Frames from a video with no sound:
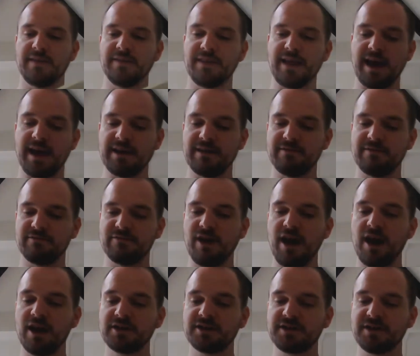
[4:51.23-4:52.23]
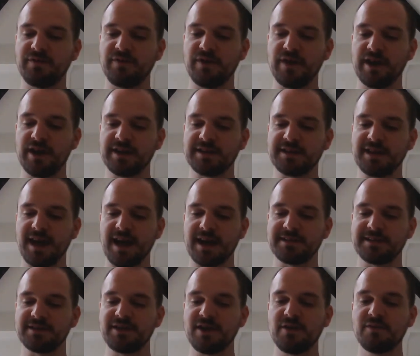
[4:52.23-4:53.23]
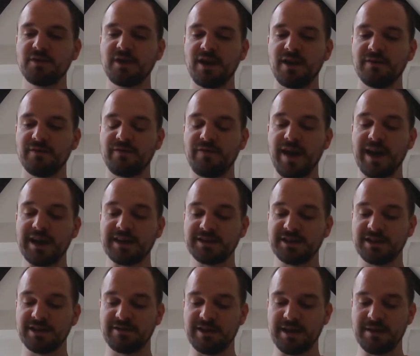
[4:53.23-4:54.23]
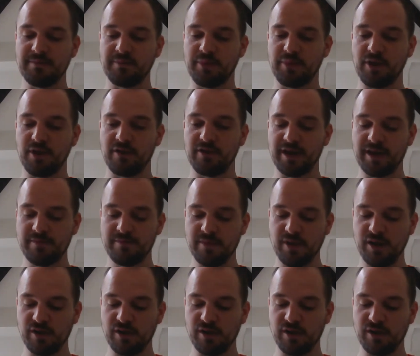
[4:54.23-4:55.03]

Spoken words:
And then Raj the First has his own confectionery emporium